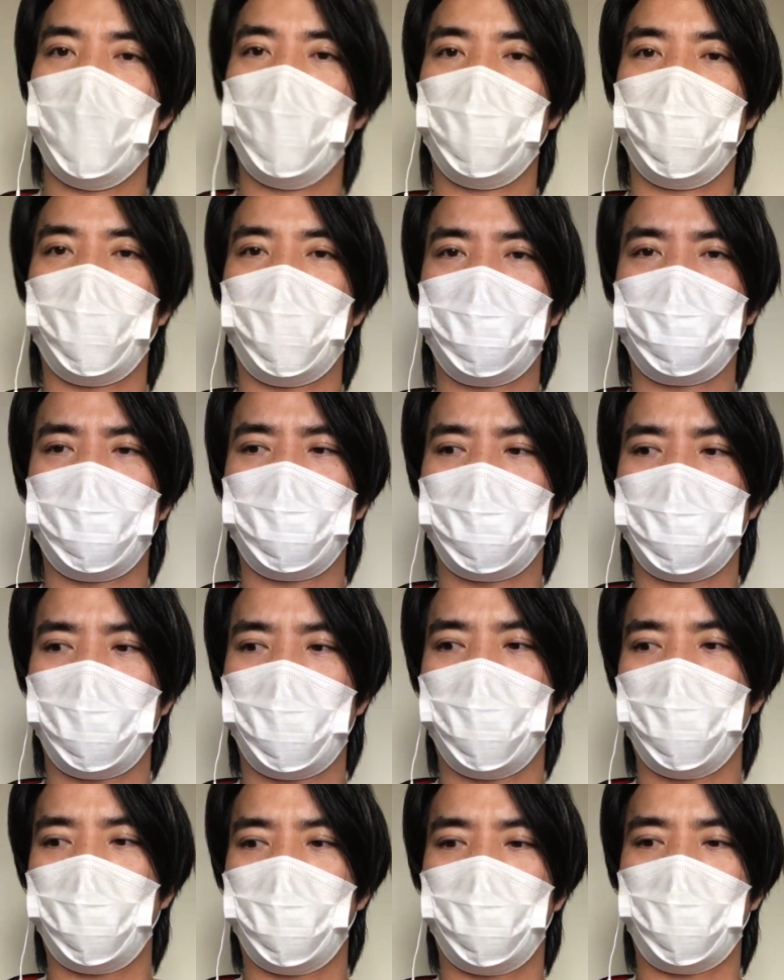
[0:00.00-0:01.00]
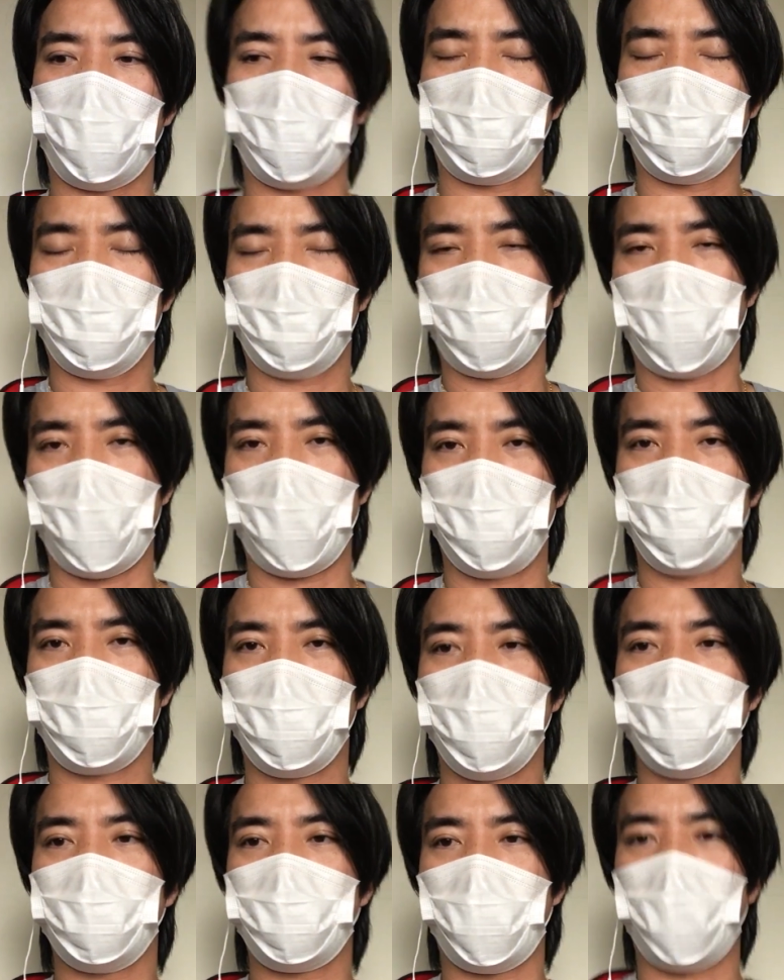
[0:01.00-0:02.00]
But at the same, at the time,
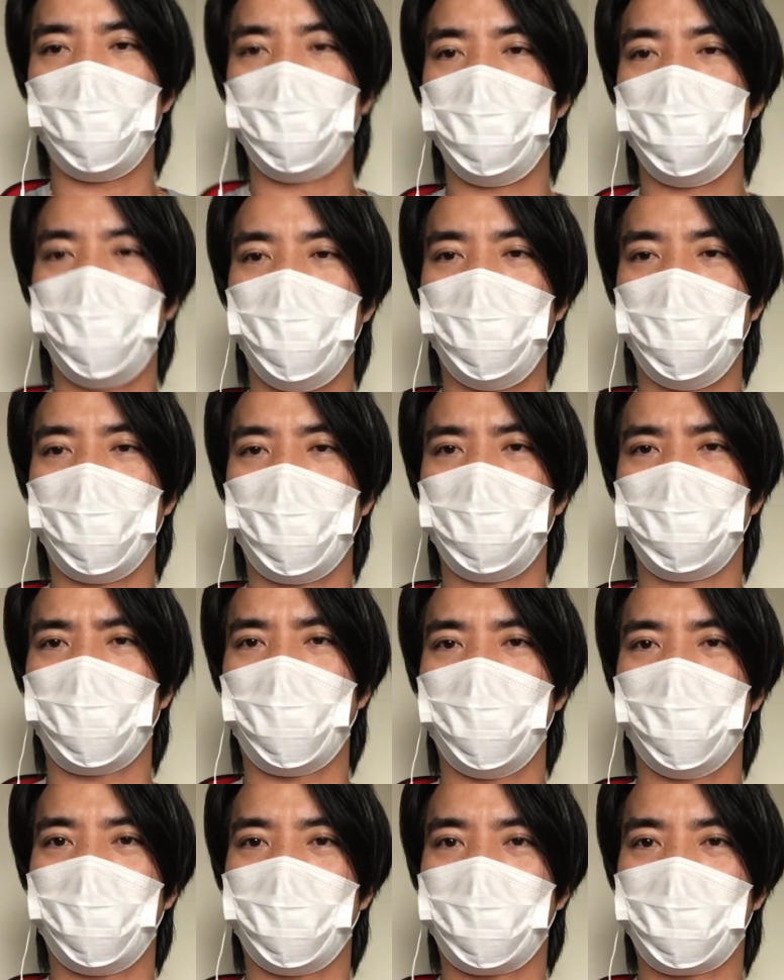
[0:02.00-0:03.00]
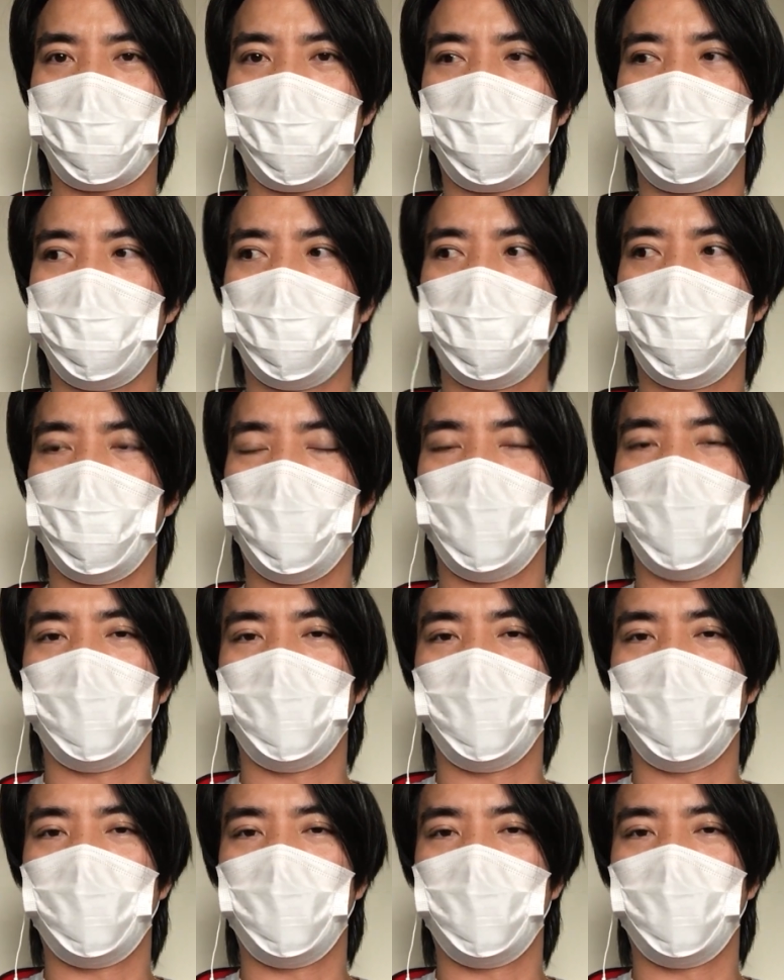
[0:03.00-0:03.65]
current time being, I'm kind of stubborn.